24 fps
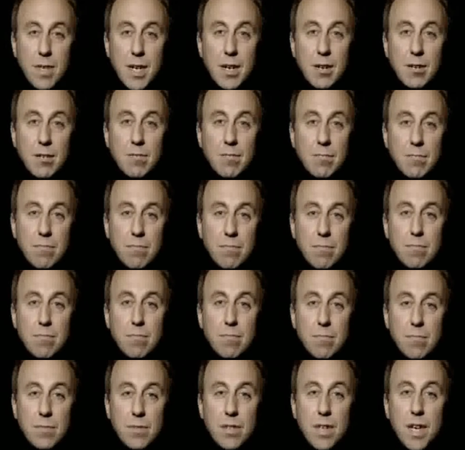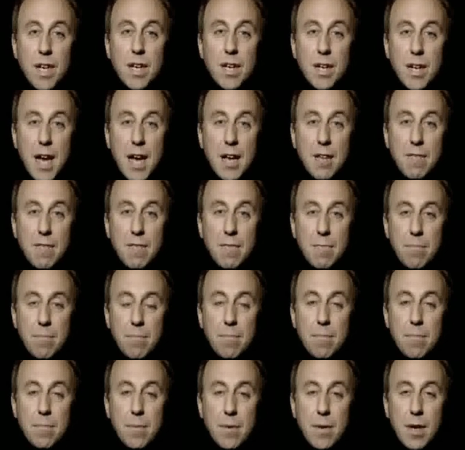Well, see you, Dave.
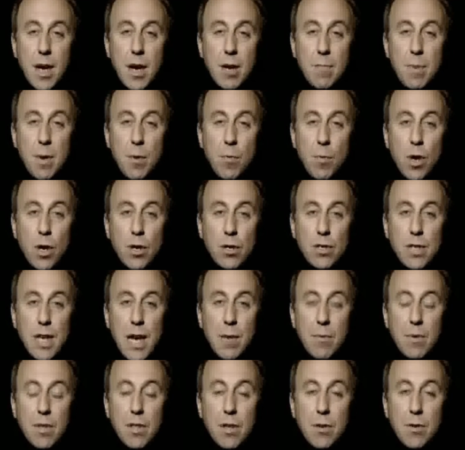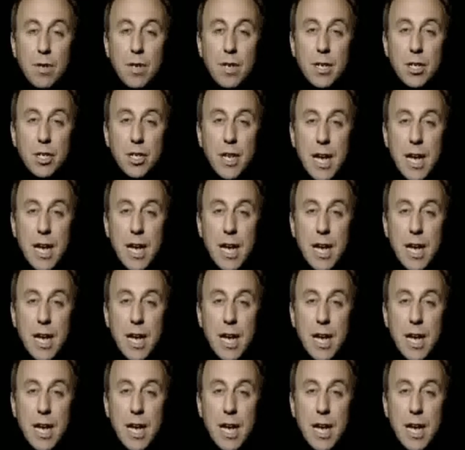Hope it works out with you and